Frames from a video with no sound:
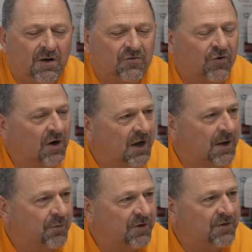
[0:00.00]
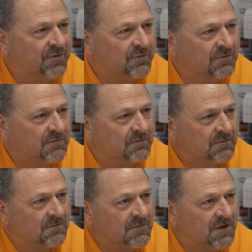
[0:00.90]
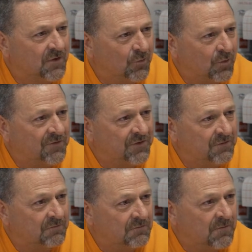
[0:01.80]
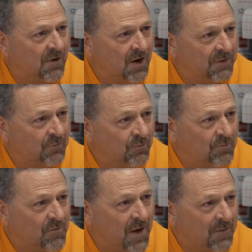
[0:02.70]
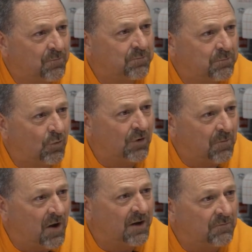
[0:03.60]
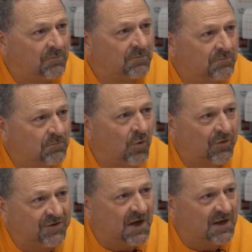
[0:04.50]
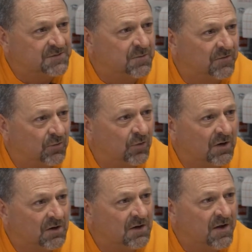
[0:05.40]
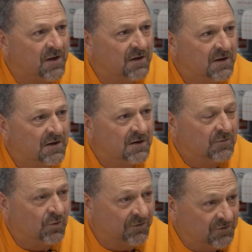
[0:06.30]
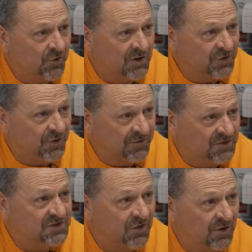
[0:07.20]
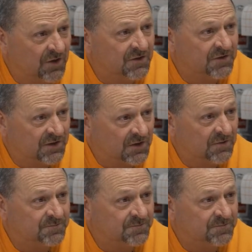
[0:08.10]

truck aprons till the roof's on. I poured mine both sides before roof structure even started, so.